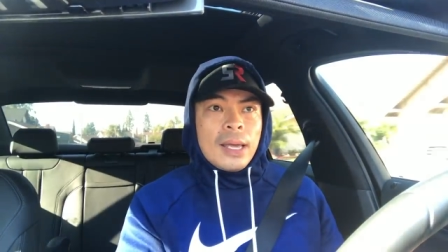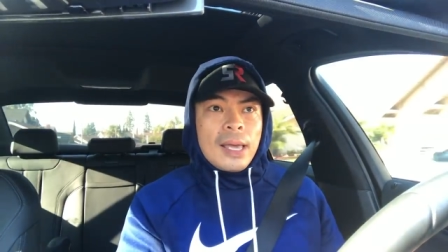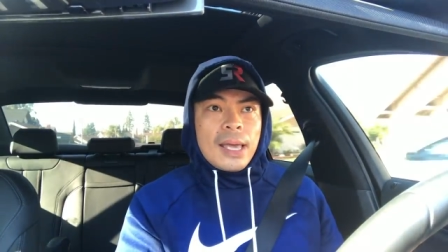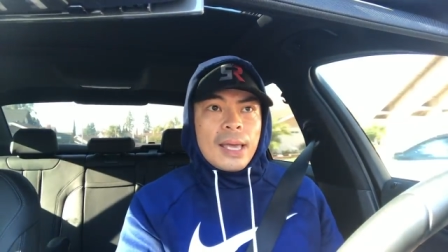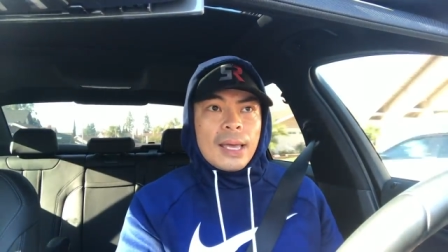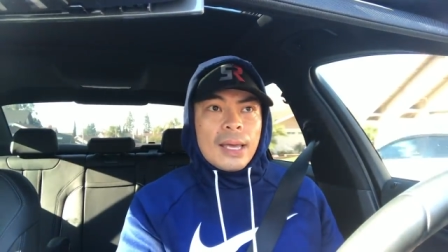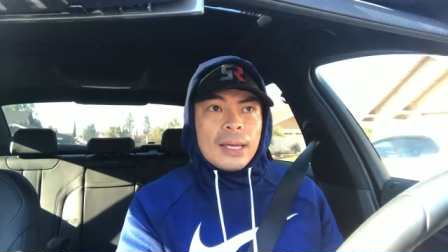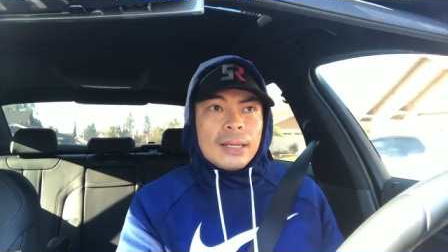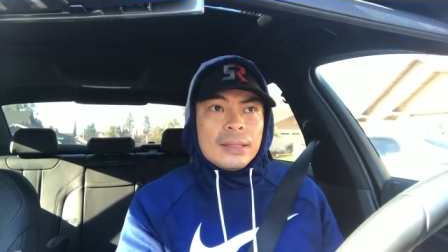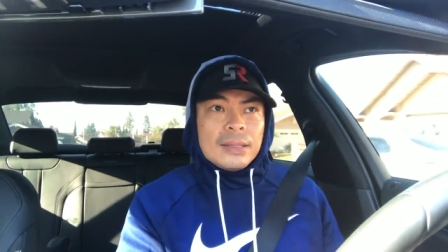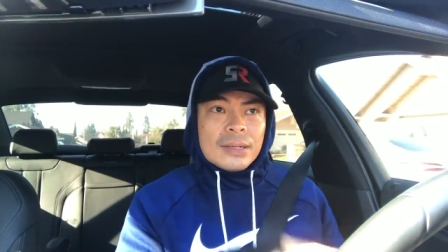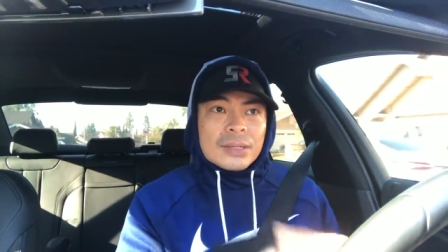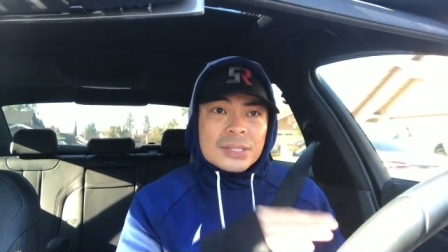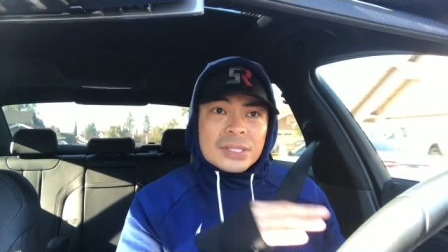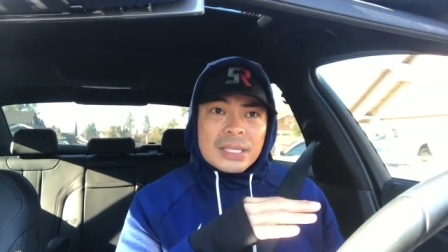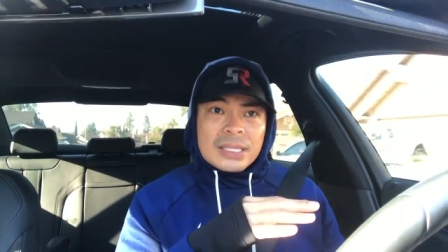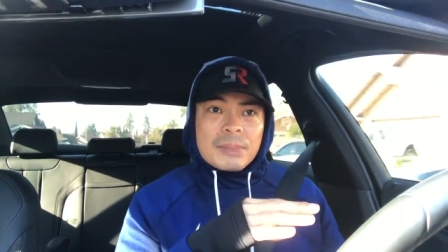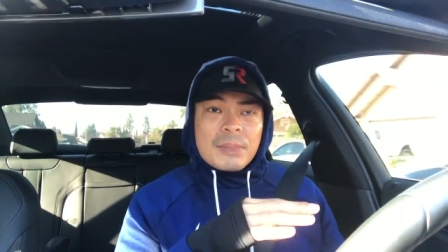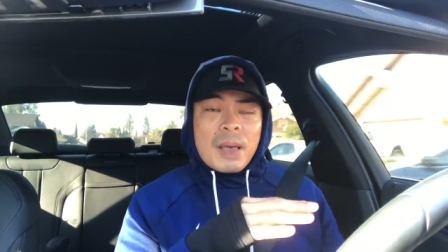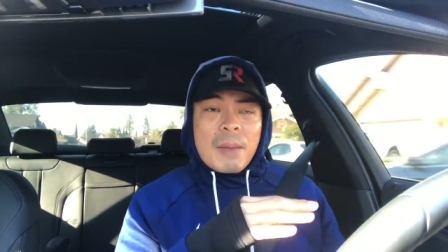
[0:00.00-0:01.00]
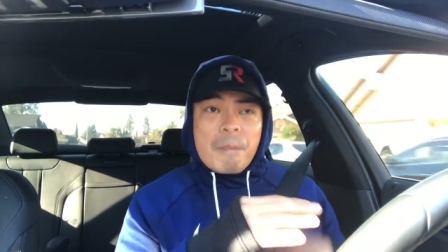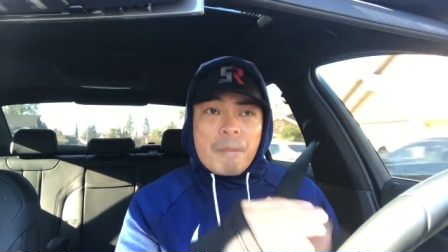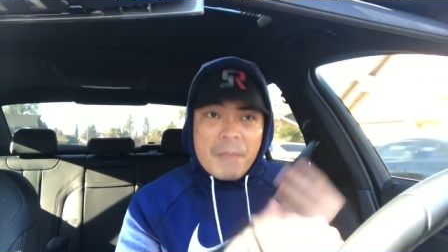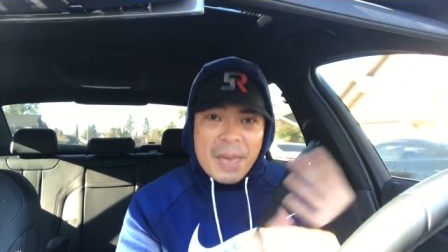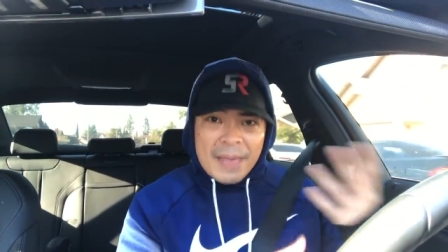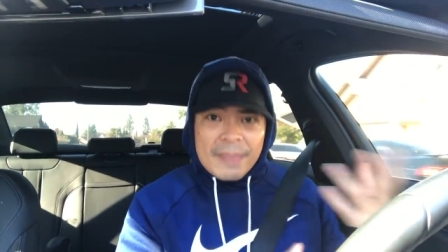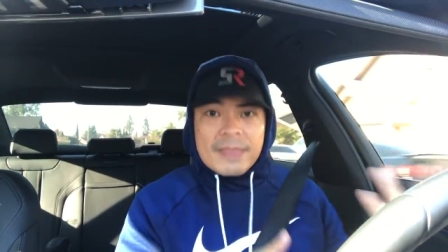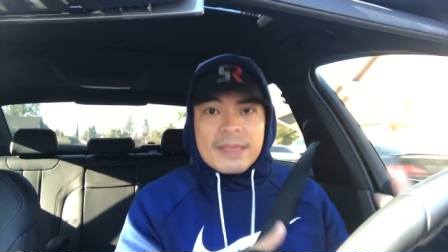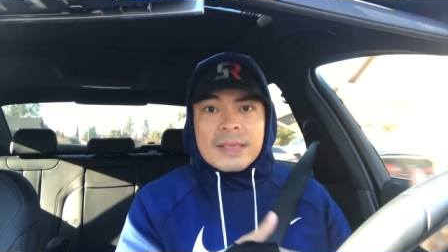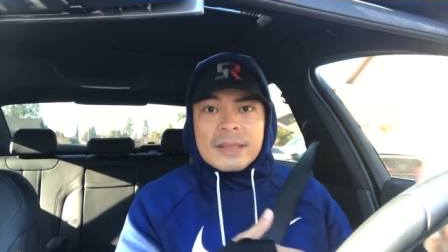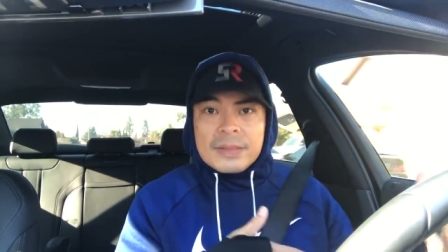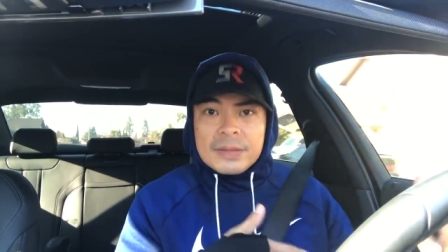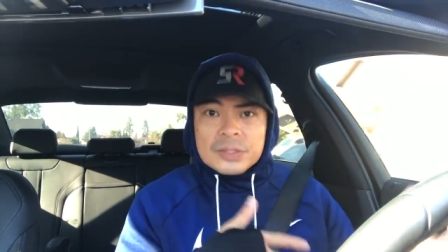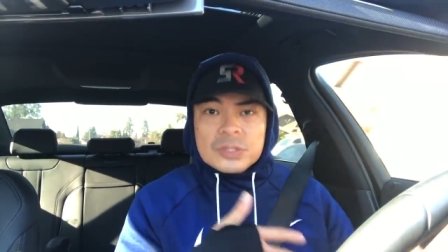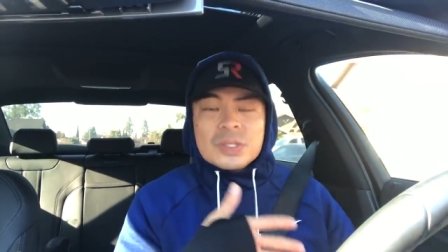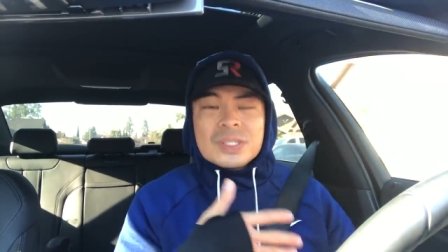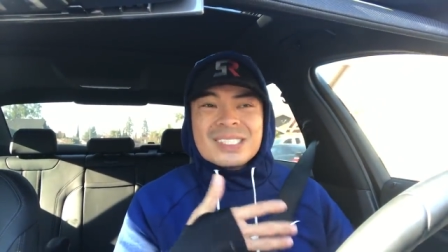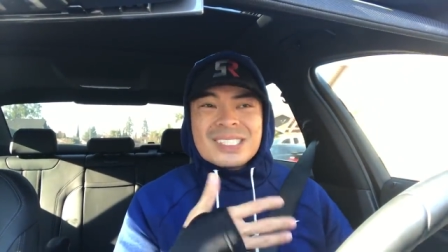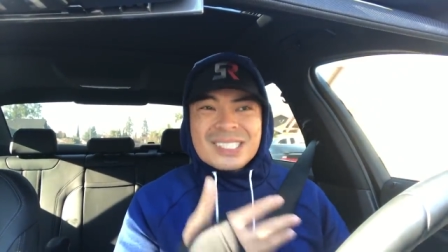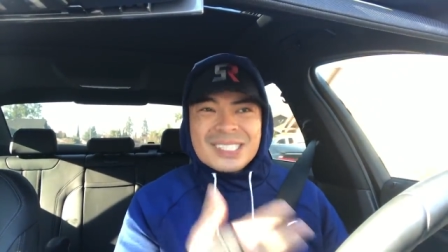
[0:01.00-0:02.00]
And there's a, a method,
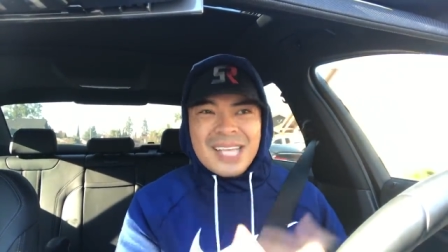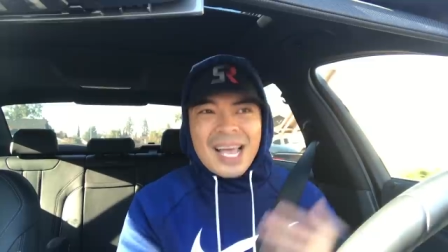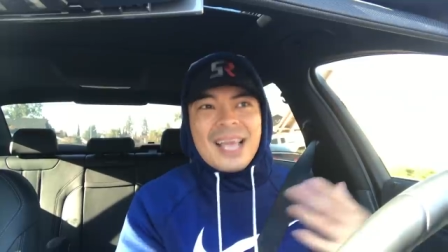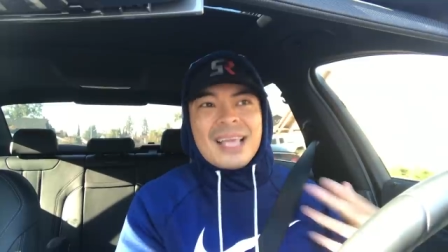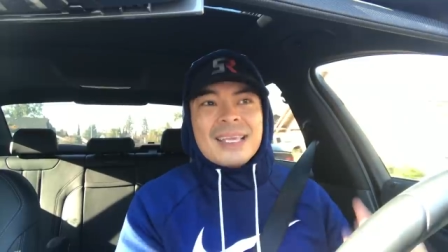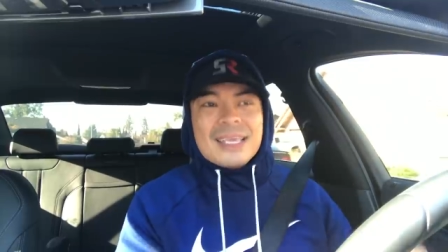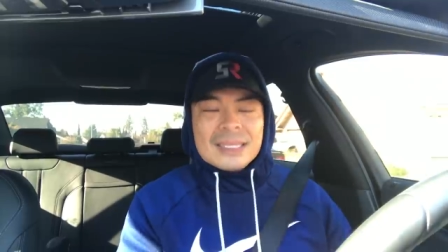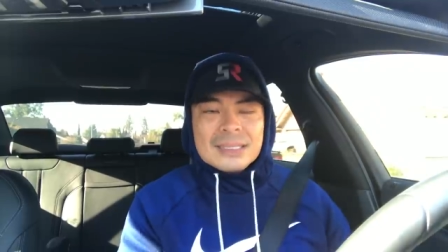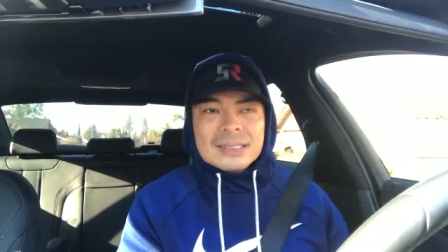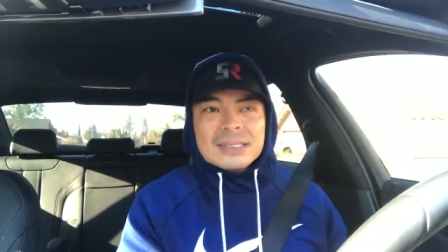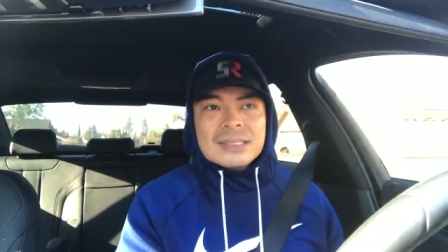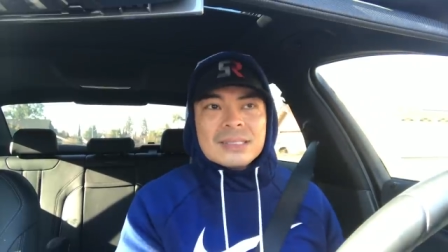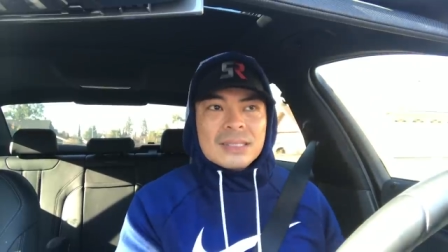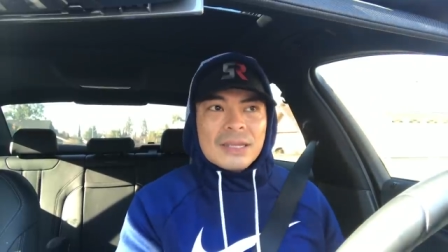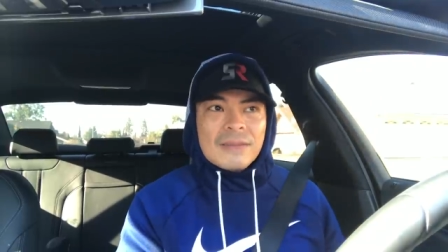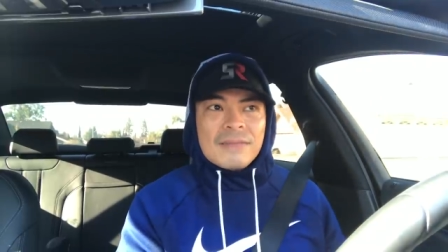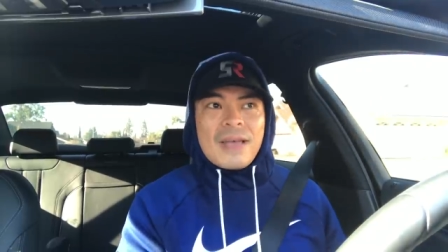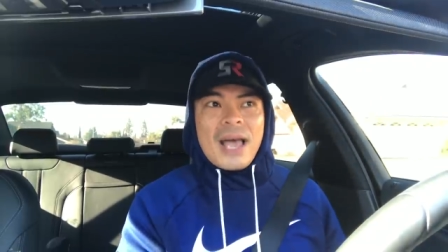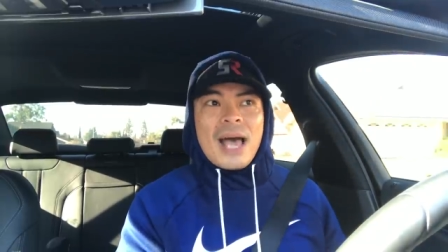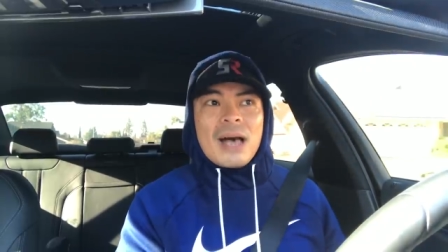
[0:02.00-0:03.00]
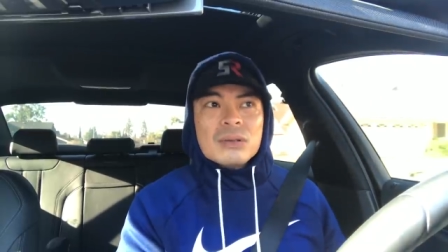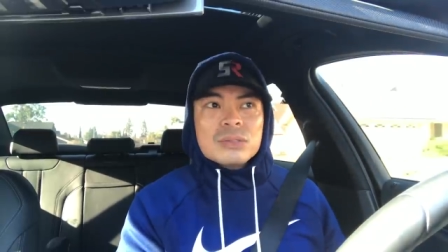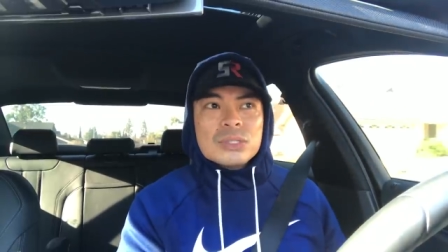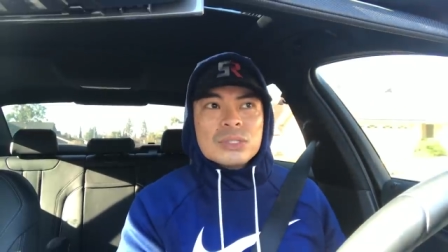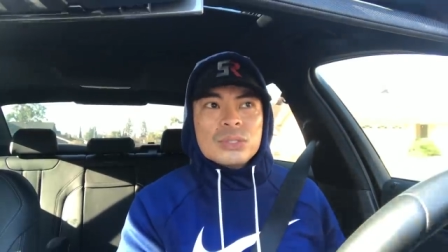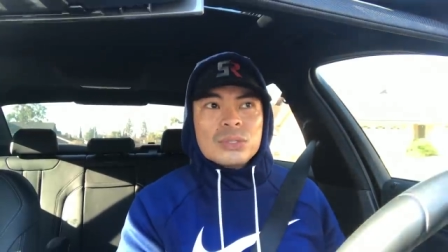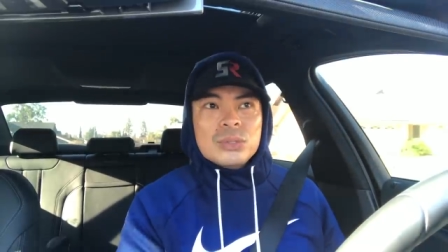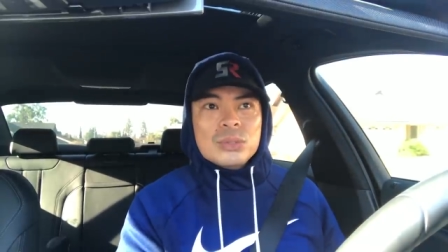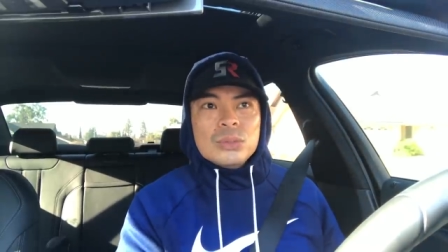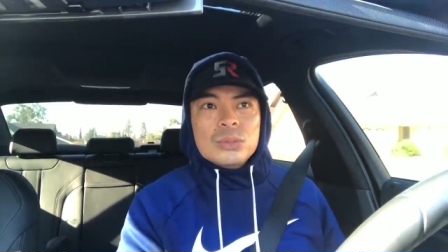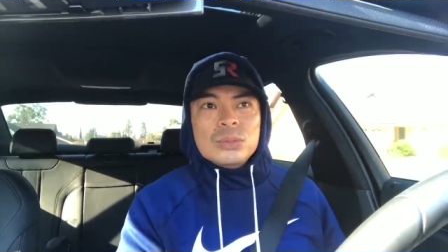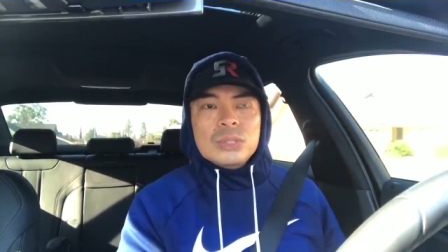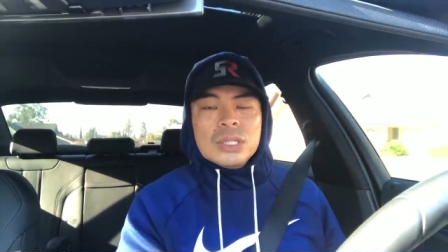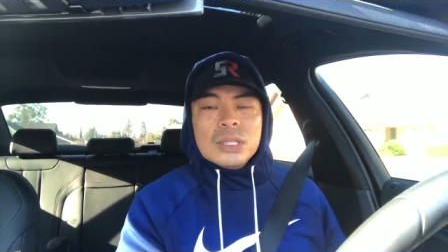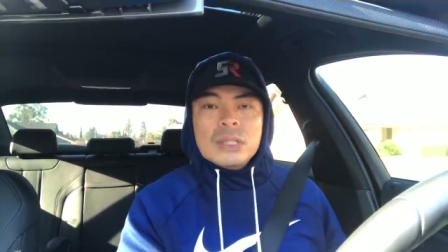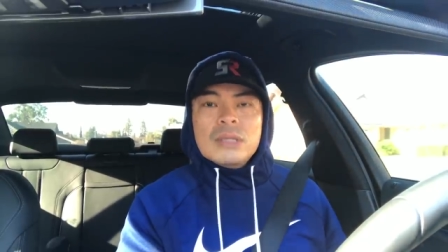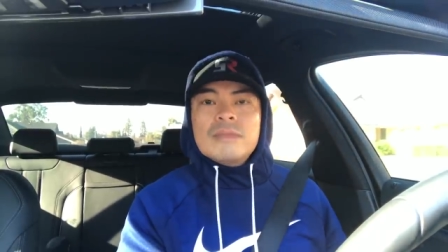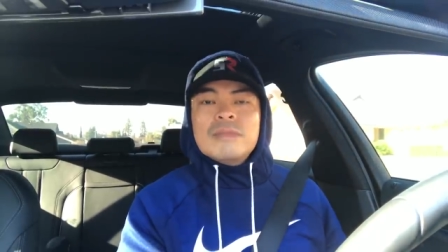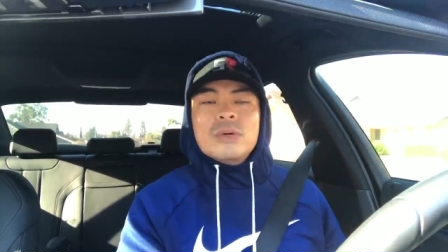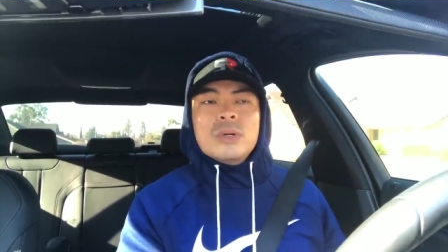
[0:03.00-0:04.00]
there's a science of how to
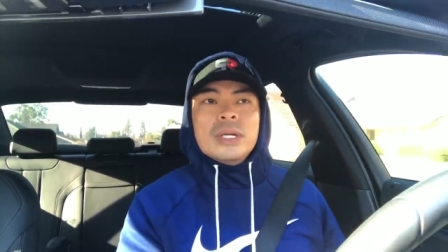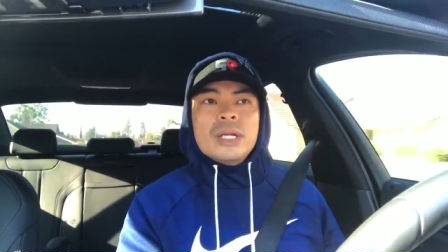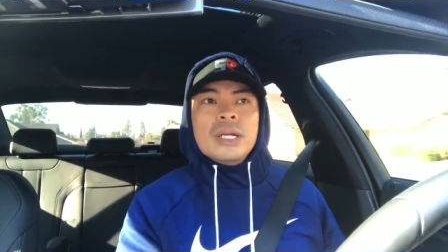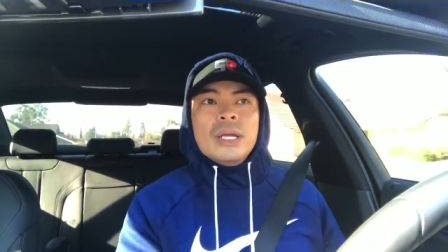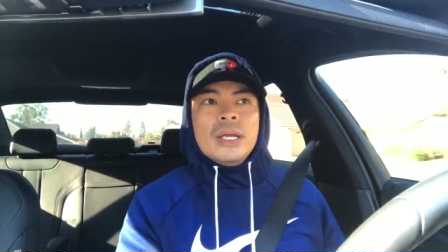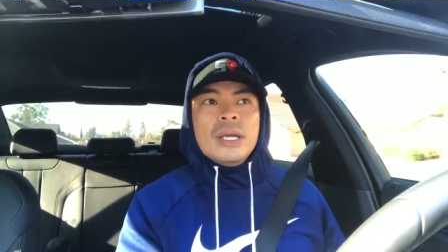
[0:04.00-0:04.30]
deliver it.